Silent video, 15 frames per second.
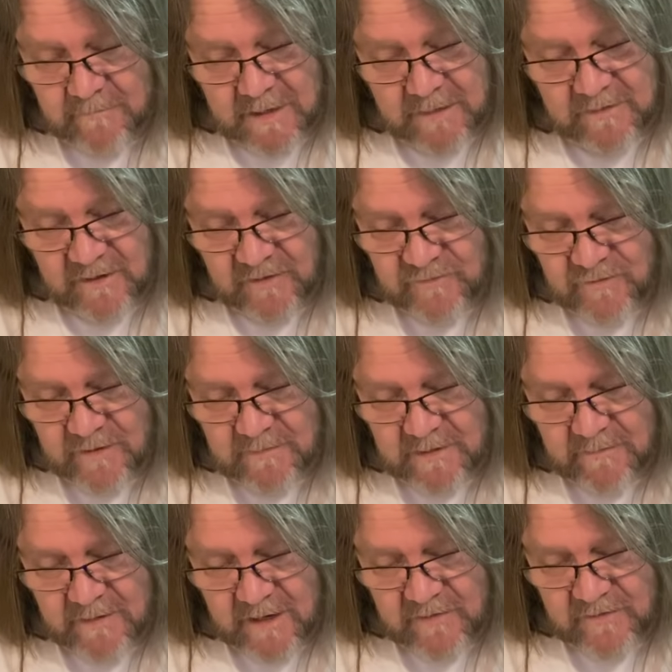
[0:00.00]
Maybe they're dreaming
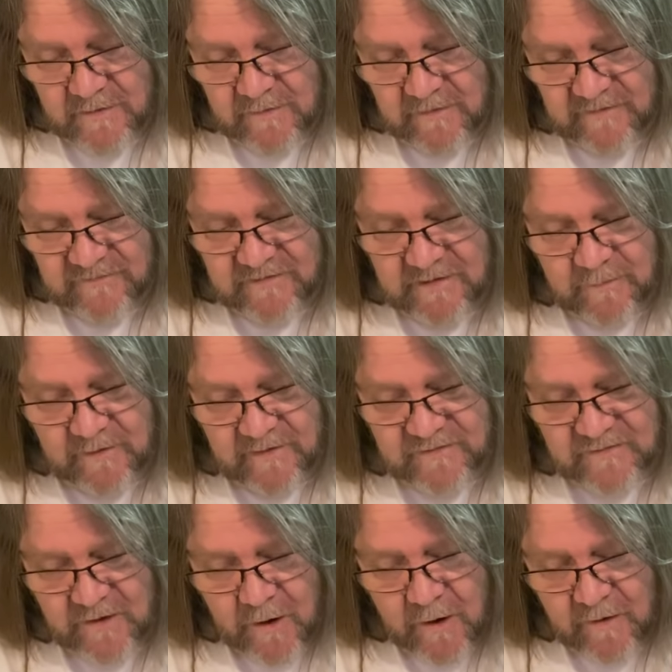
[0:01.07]
about you. Let's see where this
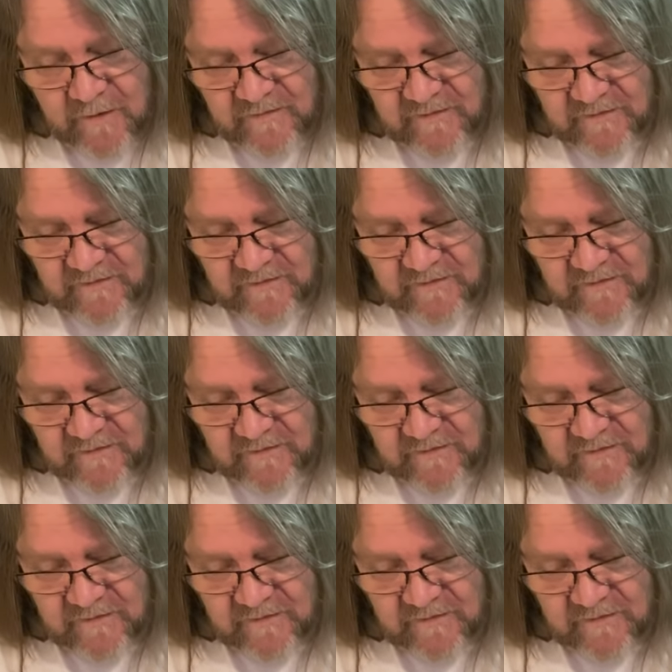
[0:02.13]
goes.